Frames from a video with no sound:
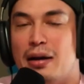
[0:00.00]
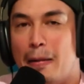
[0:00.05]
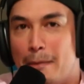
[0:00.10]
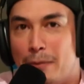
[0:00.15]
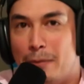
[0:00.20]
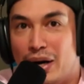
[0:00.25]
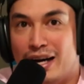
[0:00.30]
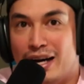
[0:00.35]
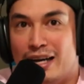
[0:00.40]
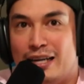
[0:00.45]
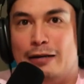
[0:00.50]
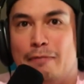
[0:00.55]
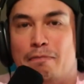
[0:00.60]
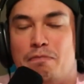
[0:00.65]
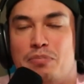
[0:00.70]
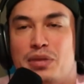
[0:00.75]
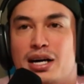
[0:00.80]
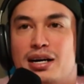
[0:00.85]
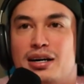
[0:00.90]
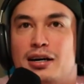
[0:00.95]
But
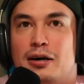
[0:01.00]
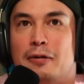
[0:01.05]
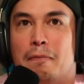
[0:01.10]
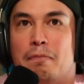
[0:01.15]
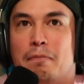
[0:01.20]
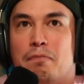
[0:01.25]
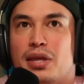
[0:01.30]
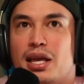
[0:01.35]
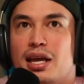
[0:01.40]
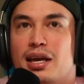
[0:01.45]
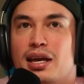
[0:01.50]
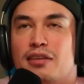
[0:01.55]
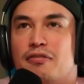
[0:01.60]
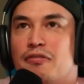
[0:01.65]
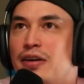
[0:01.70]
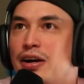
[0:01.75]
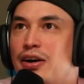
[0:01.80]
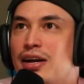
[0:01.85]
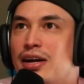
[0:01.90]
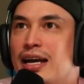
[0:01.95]
it
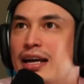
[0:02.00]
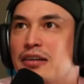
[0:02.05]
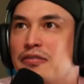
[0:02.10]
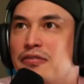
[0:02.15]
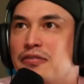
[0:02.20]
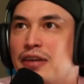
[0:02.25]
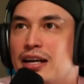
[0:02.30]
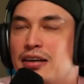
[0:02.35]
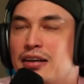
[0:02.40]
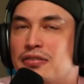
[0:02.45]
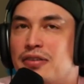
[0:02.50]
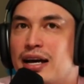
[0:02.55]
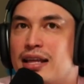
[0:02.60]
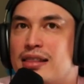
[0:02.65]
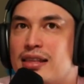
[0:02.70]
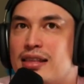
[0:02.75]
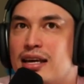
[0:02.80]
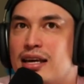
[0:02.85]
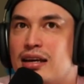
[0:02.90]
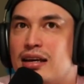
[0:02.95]
very innovative, I
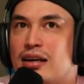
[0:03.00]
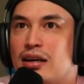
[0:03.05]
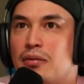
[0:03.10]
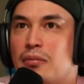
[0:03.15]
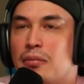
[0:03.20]
think,